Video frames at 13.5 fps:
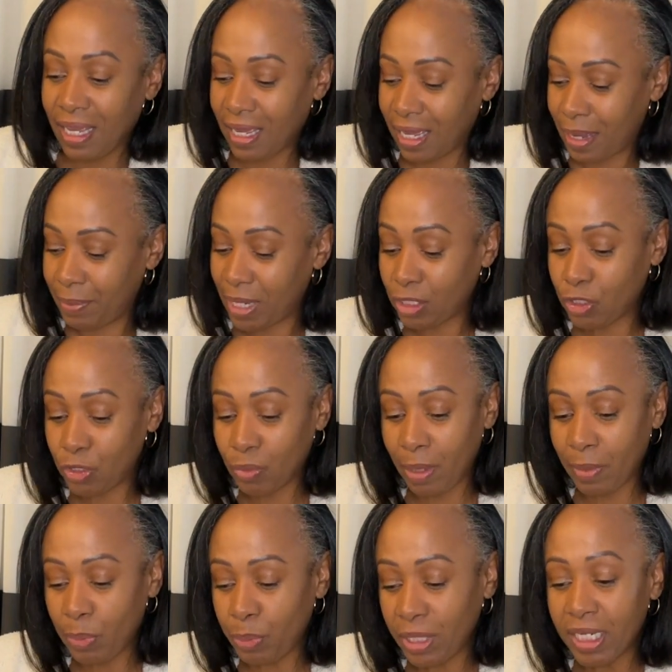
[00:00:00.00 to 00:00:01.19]
I'm not sure what I'm
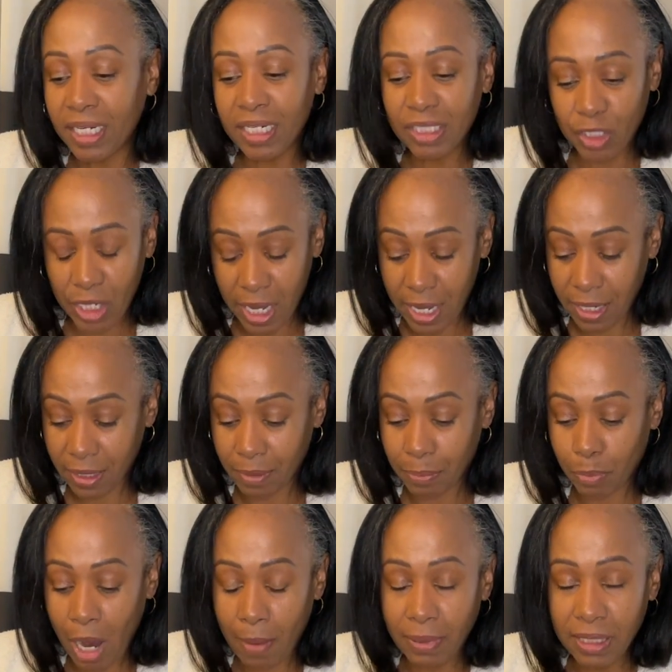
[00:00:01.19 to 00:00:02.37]
going to put in it yet.
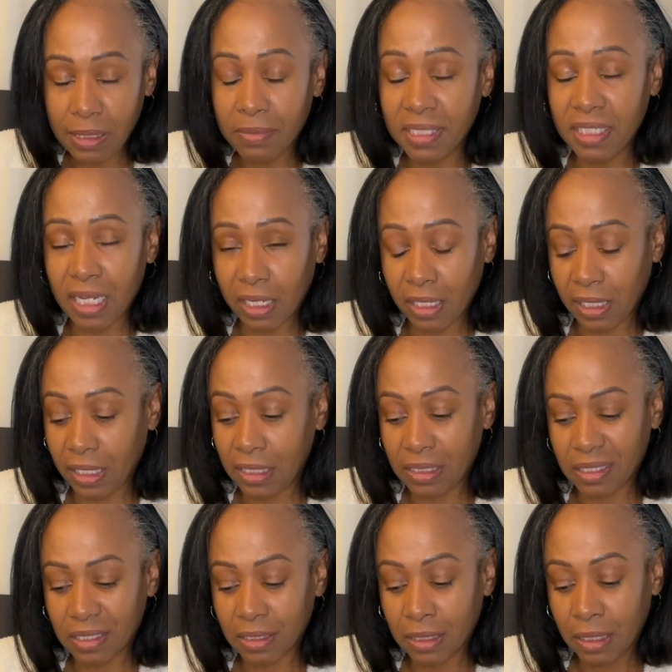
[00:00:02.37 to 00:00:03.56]
Probably some
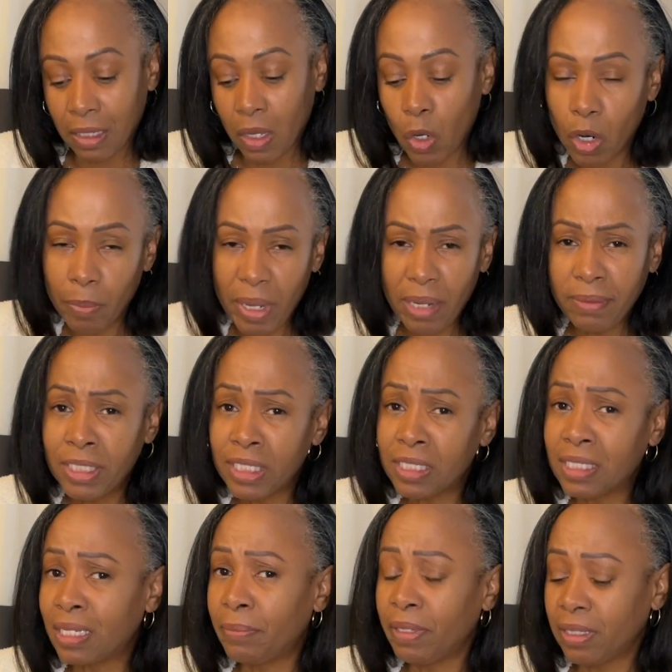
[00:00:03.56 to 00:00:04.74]
succulents or maybe just
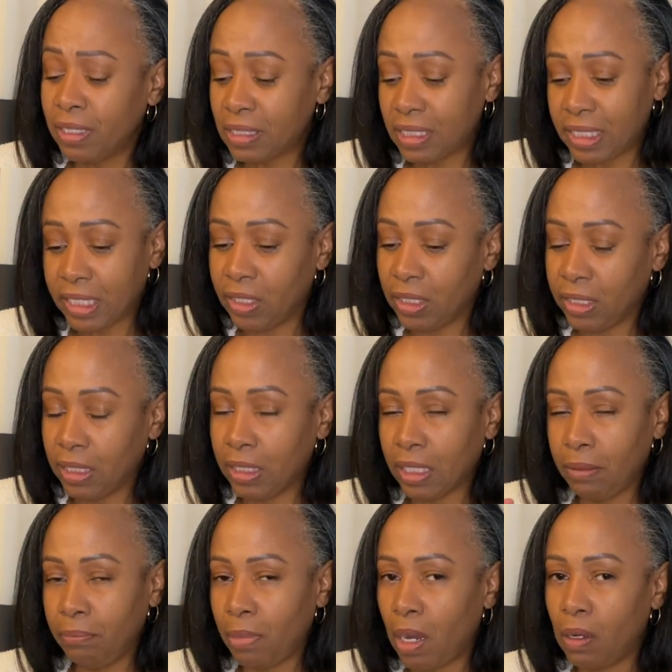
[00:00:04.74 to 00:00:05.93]
some of the succulent
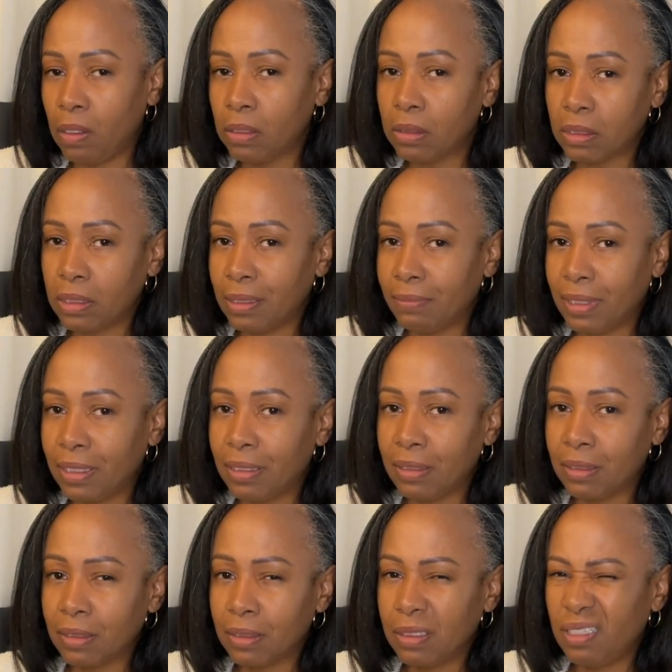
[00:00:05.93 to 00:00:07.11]
looking balls or something.
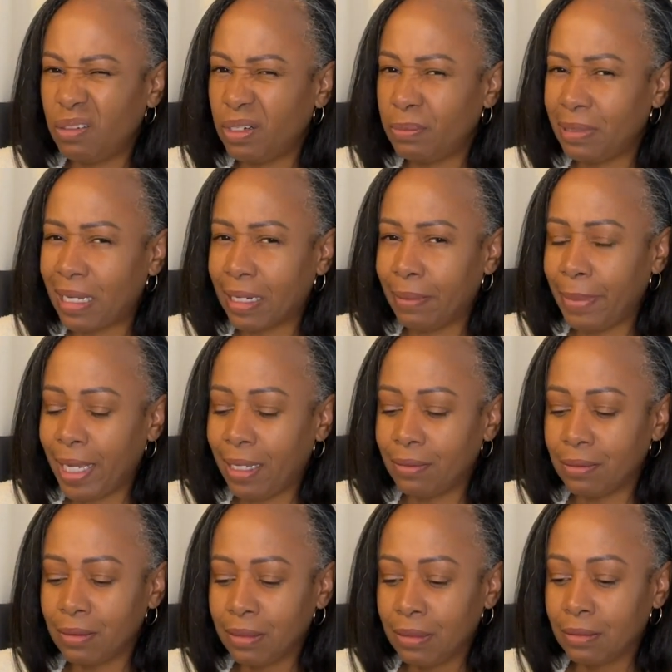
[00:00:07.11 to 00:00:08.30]
You know what I'm talking about?